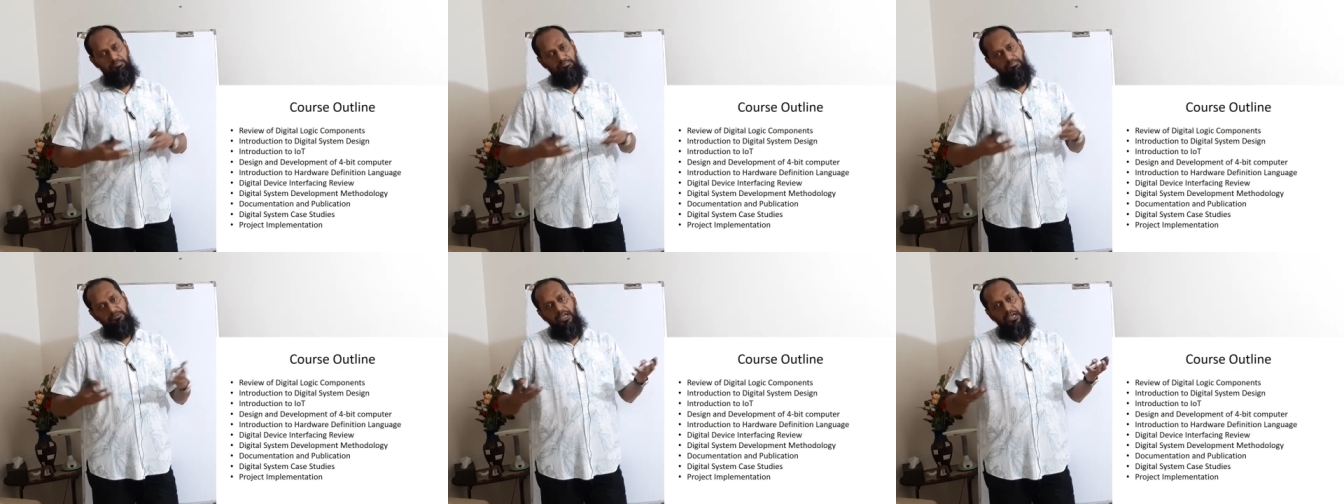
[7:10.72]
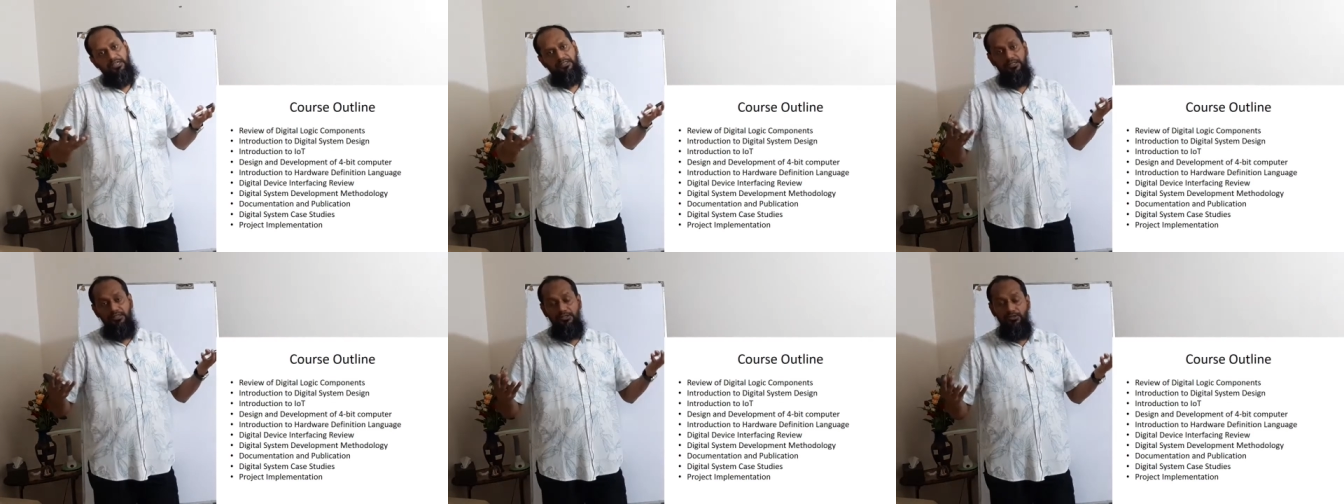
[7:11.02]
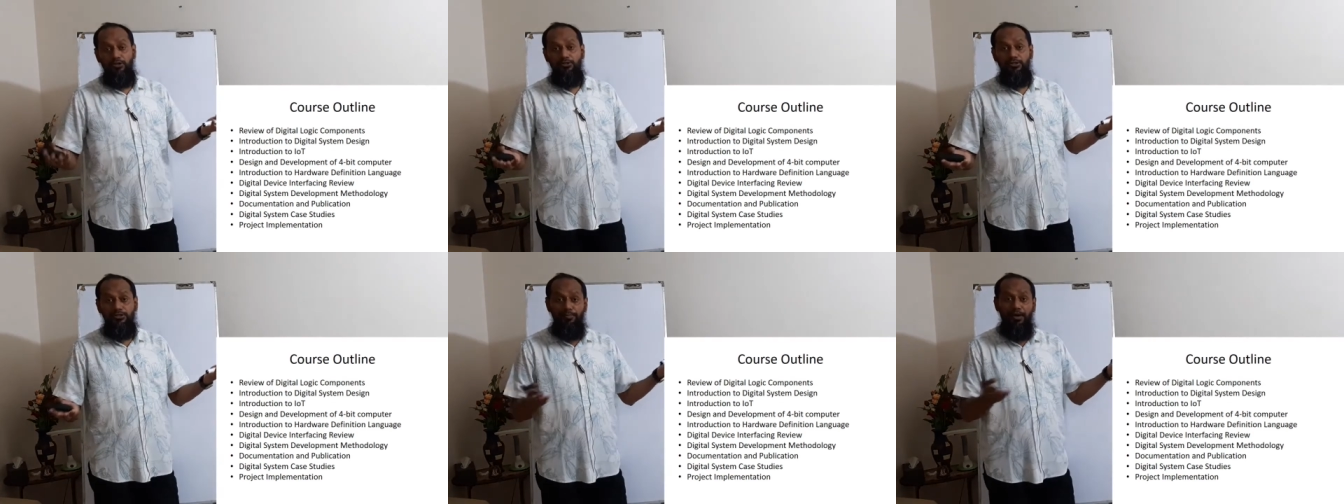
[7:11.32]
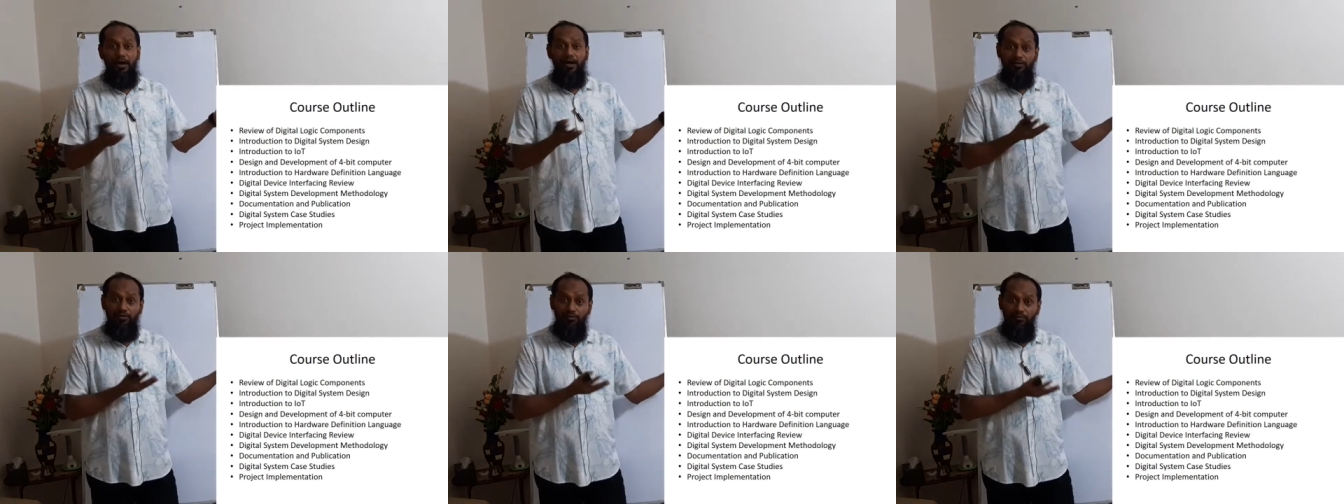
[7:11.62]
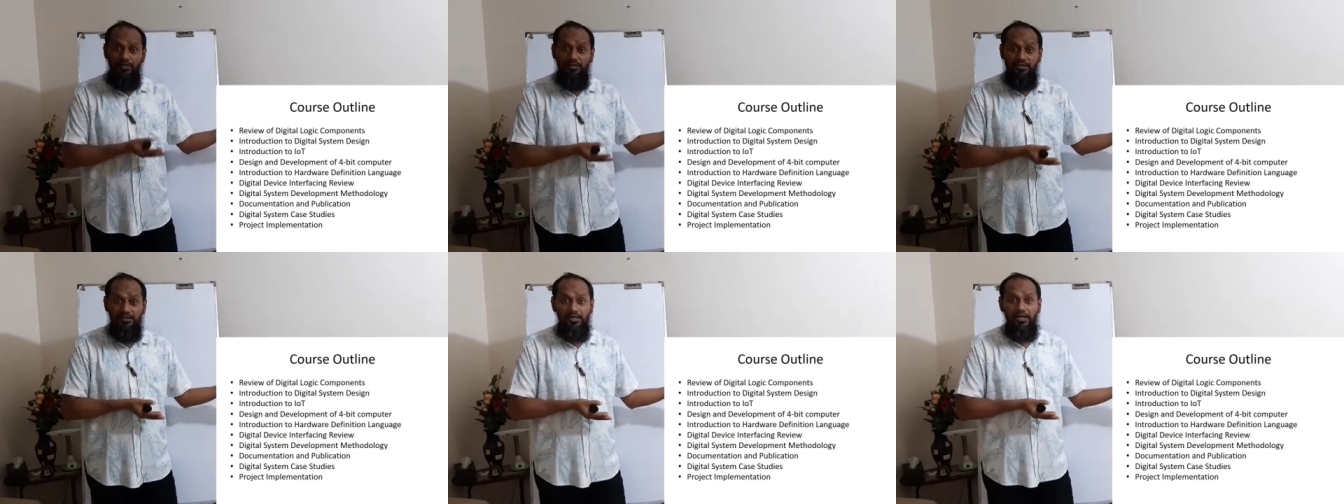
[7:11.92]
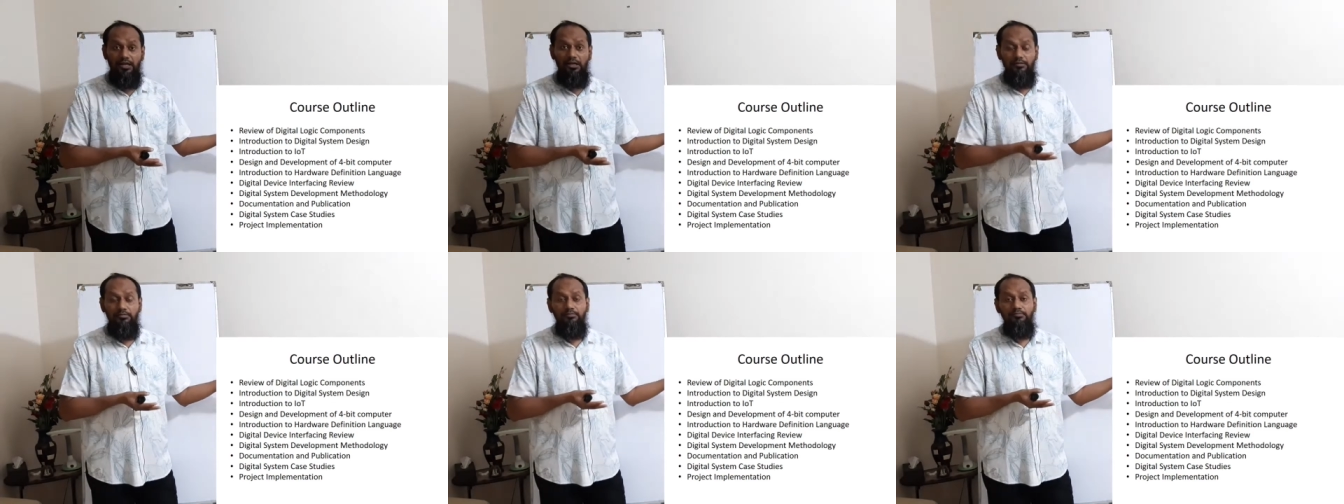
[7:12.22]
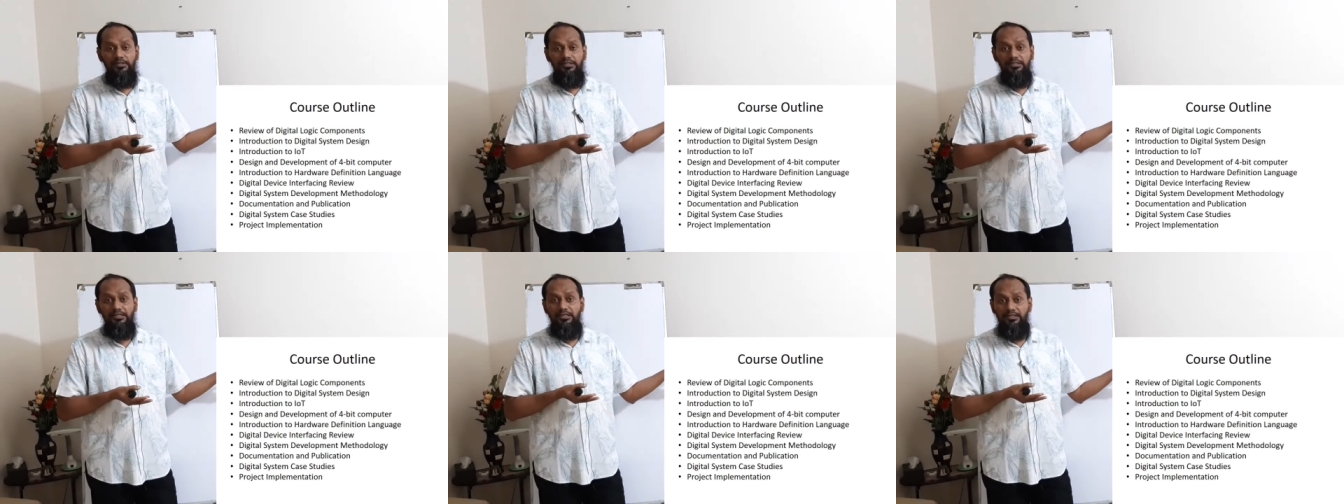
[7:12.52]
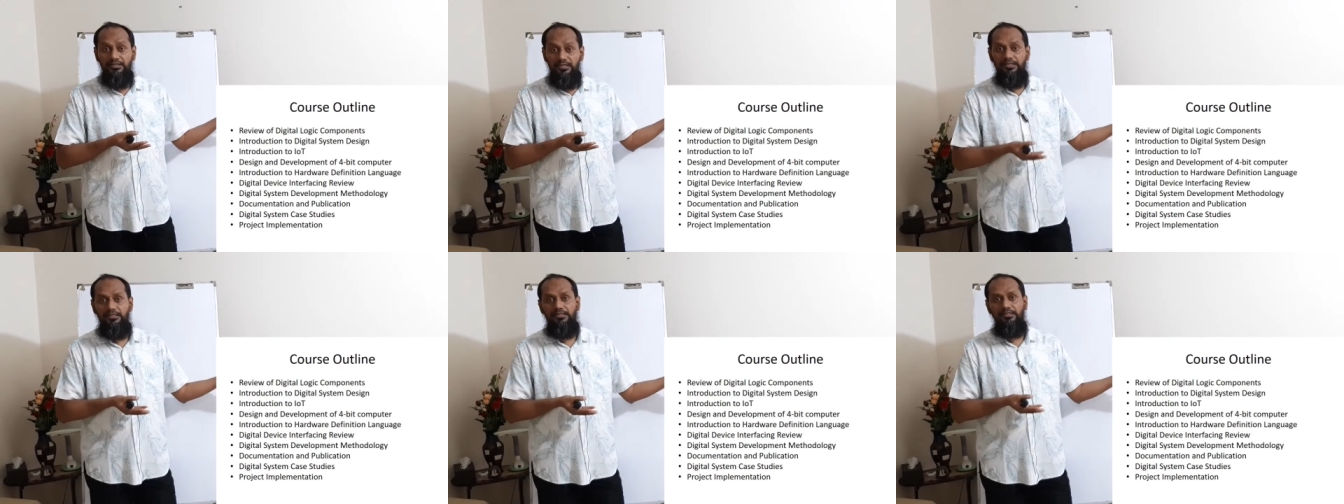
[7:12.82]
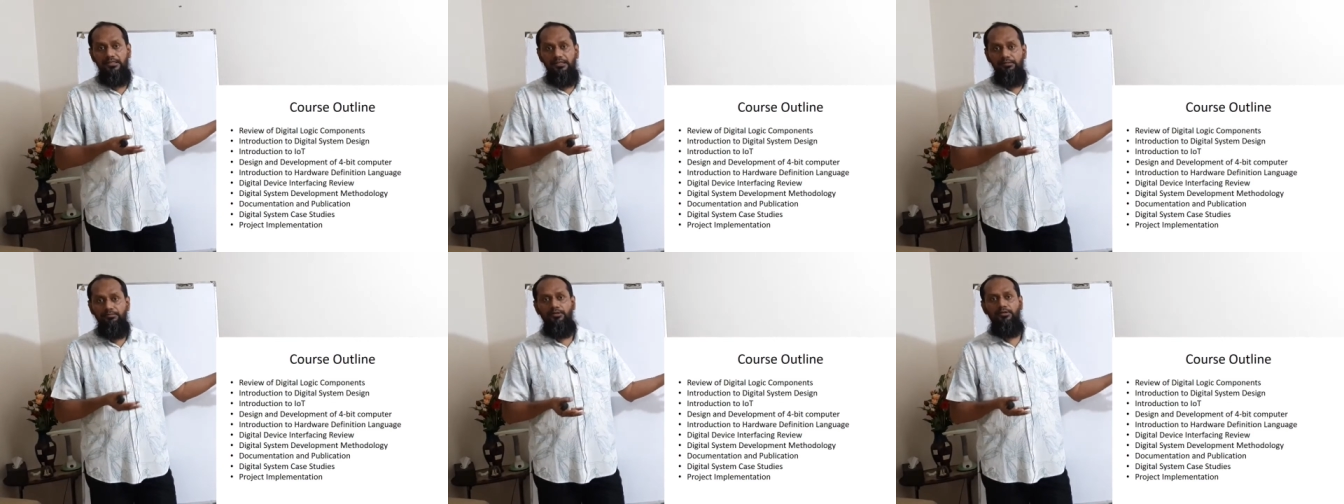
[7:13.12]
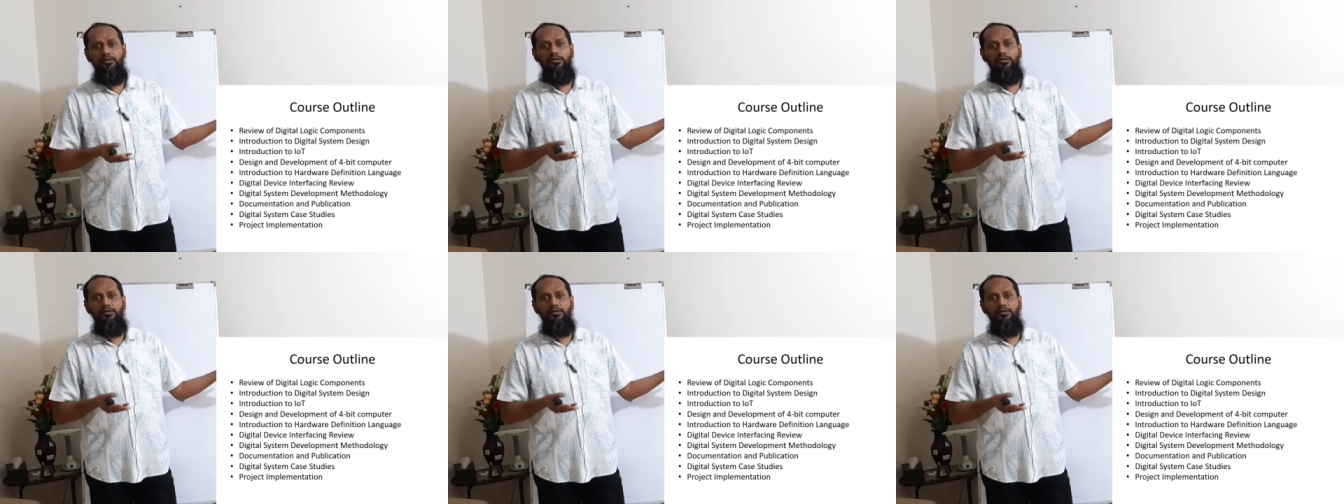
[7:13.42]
yes, this is also part of digital system.